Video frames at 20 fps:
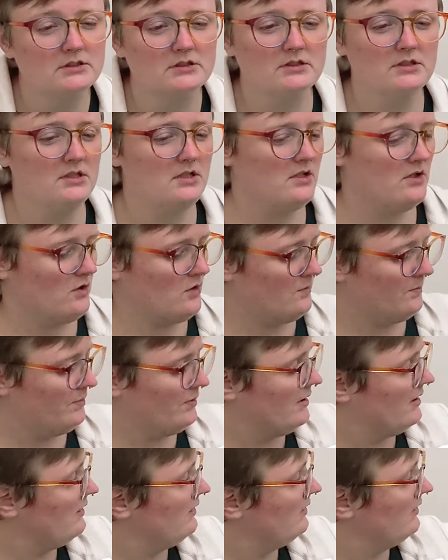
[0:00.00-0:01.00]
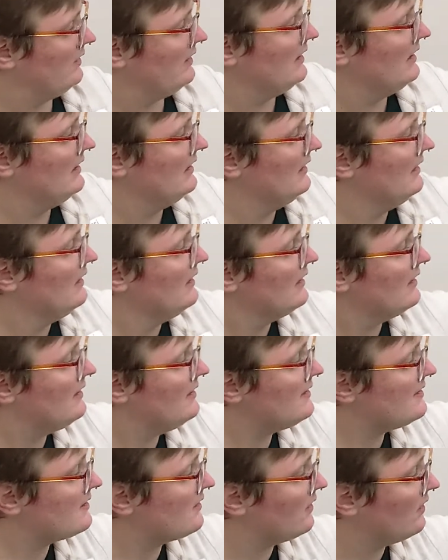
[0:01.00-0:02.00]
Nope.
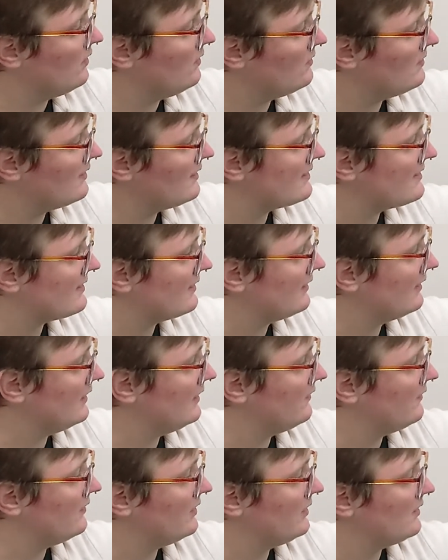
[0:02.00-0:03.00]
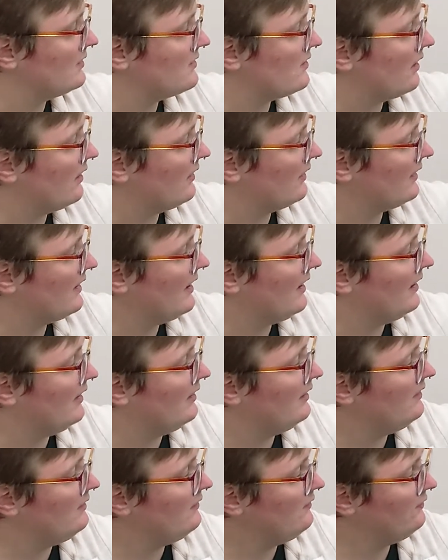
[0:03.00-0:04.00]
This goat doesn't live in a dark
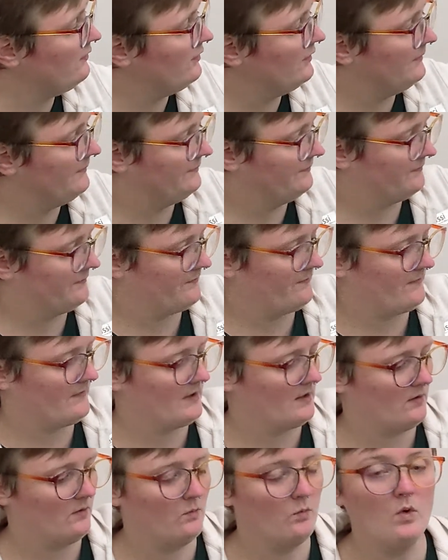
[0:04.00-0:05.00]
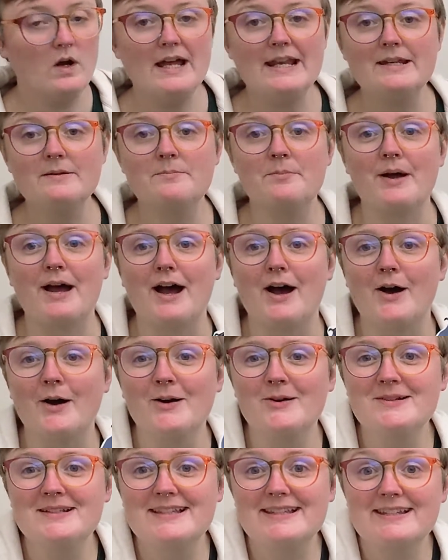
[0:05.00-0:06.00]
cave. What
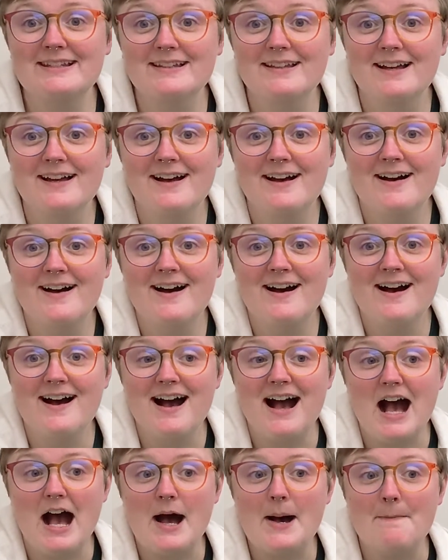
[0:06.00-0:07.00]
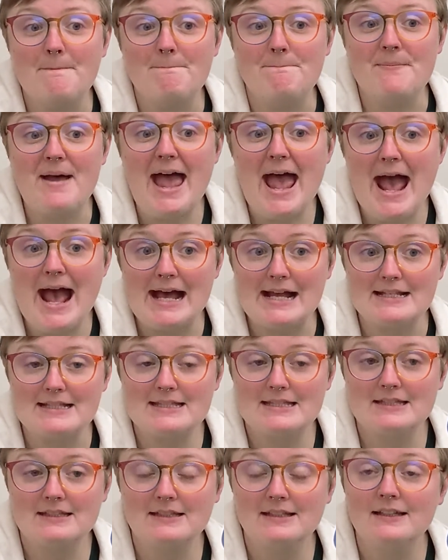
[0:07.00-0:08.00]
about a
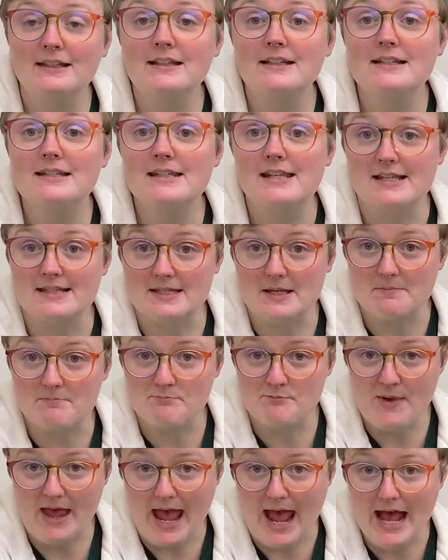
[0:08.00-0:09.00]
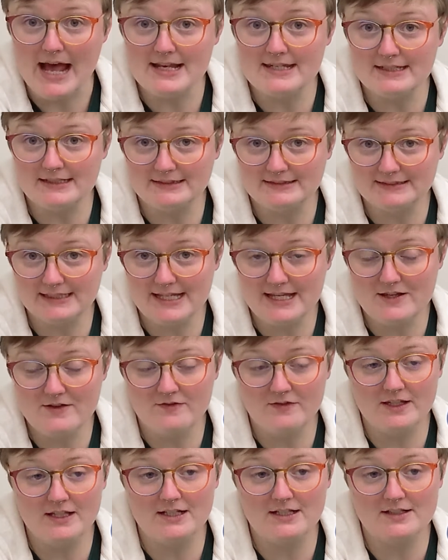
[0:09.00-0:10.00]
bat? Does a bat
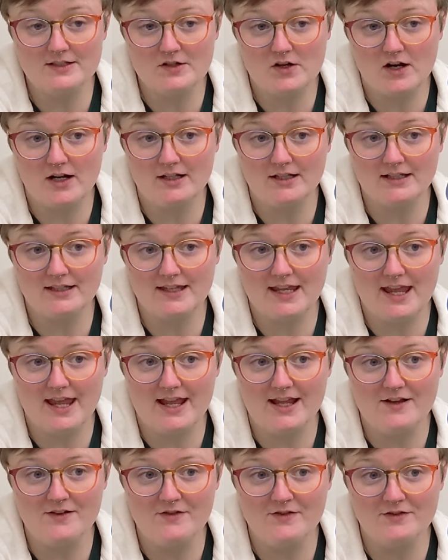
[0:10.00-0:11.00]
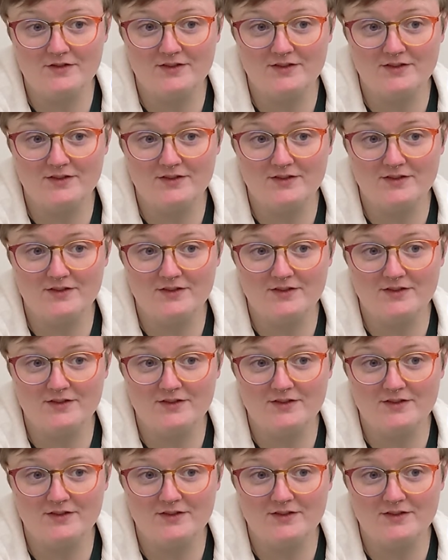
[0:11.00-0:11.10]
live in a dark cave?